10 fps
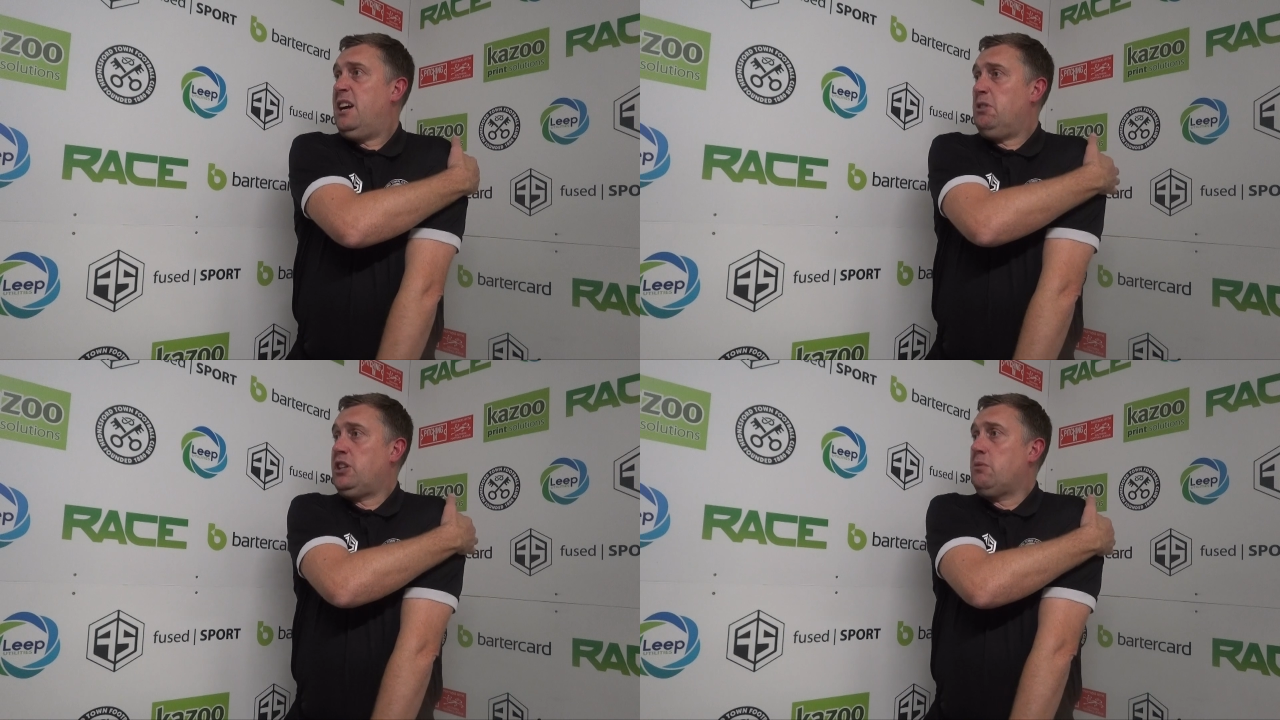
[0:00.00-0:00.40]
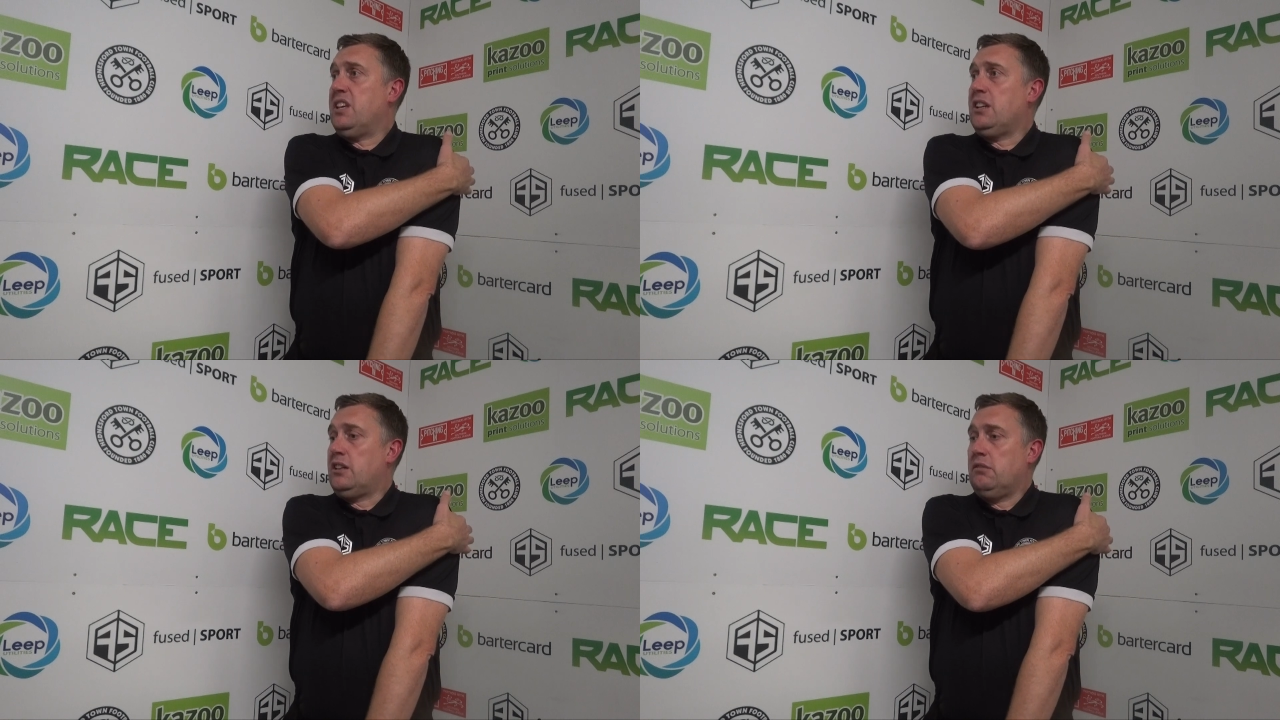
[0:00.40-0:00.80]
I
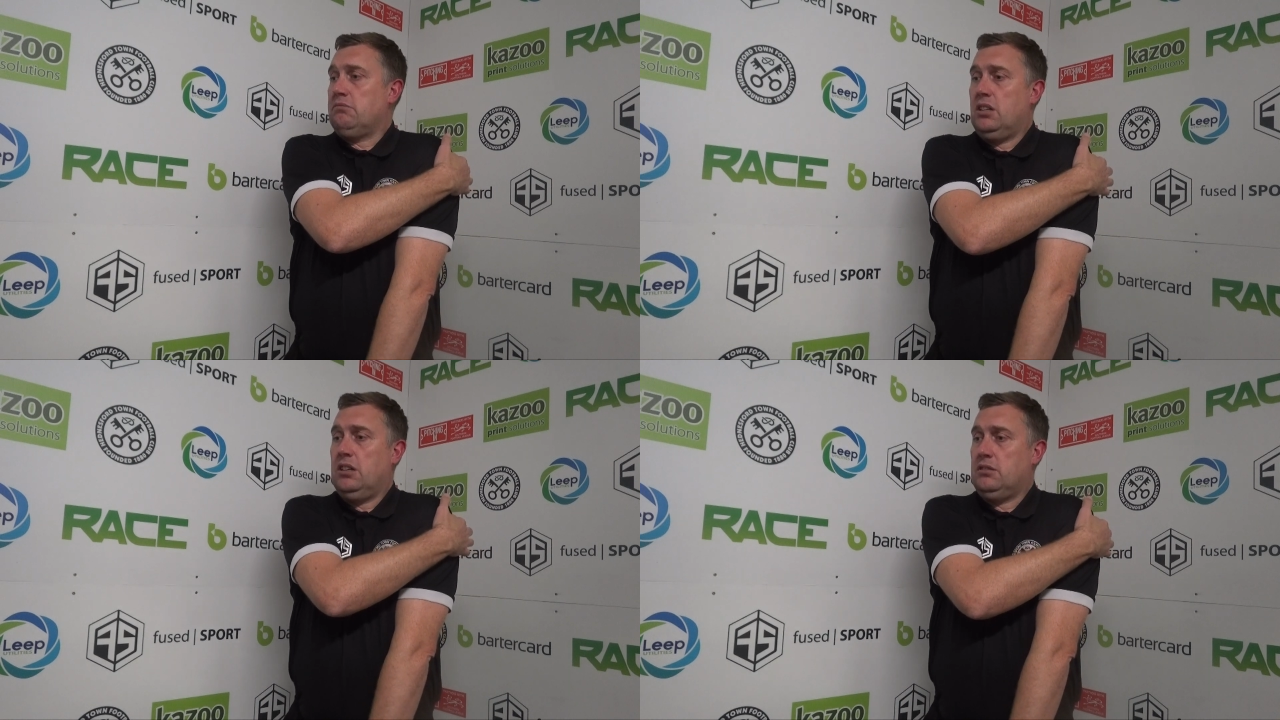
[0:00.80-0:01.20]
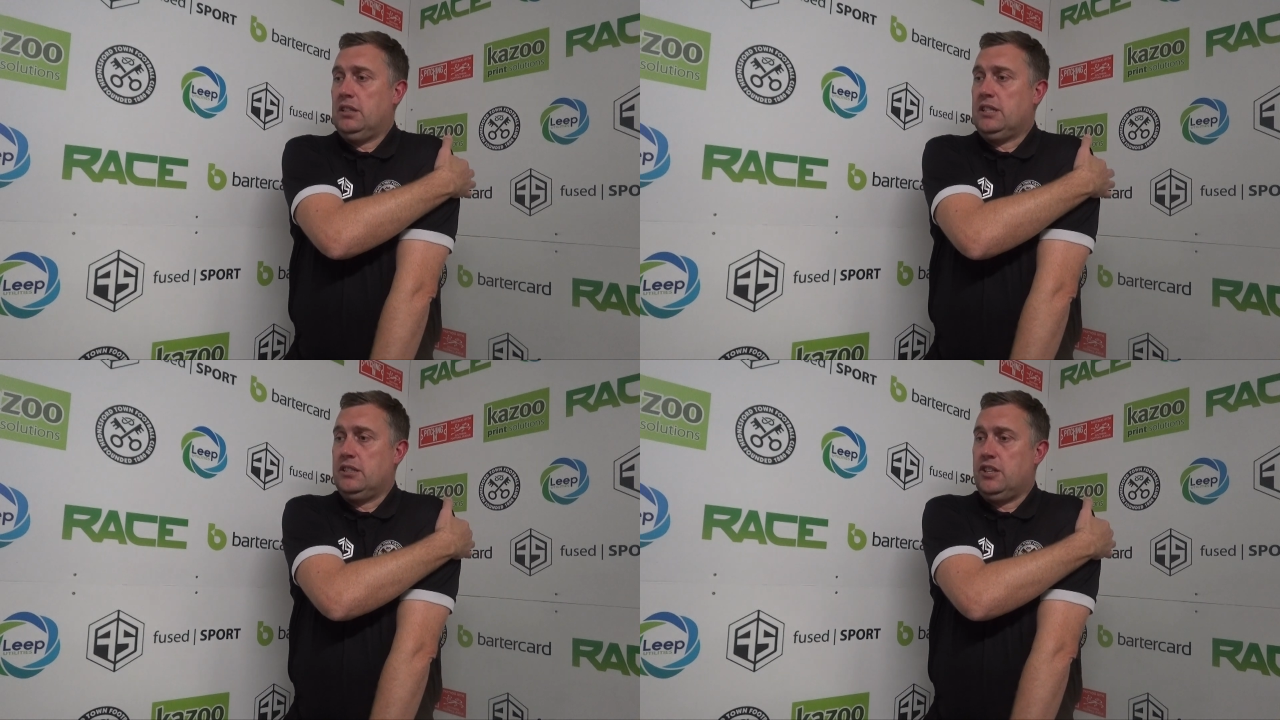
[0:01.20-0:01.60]
don't.
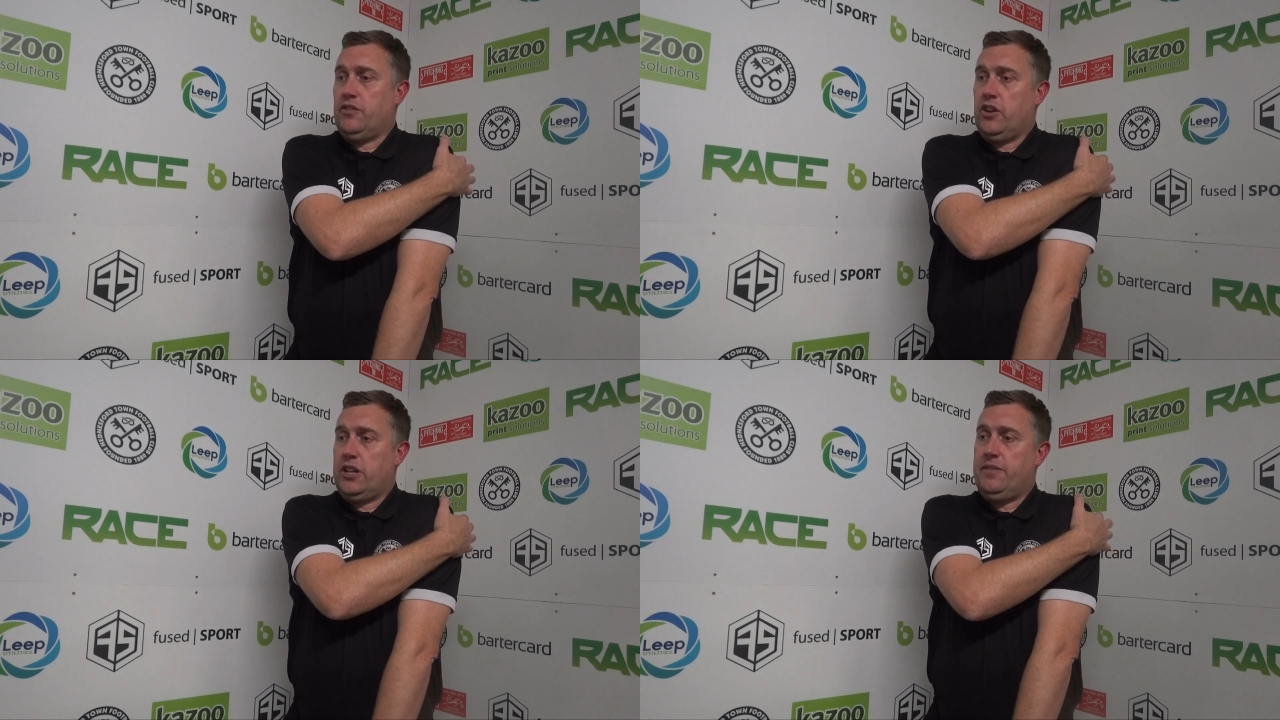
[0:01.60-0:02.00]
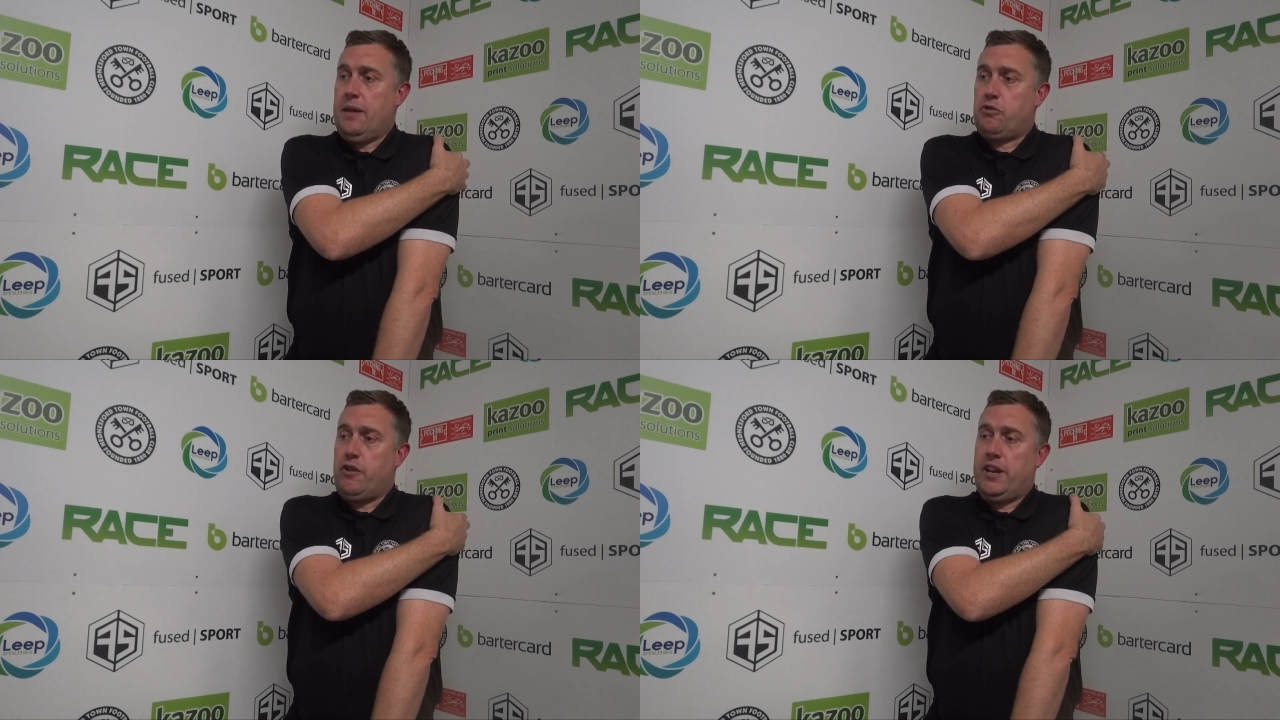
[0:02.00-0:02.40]
Listen, you've got to give
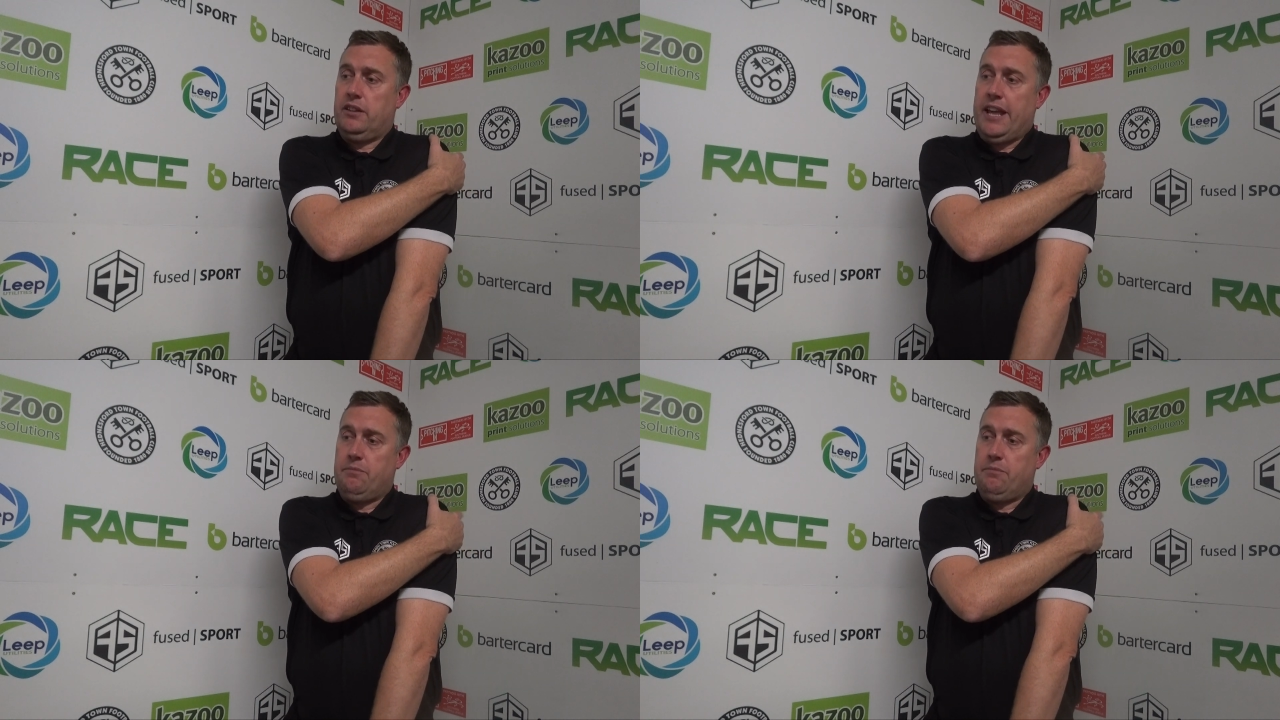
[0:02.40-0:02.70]
them credit.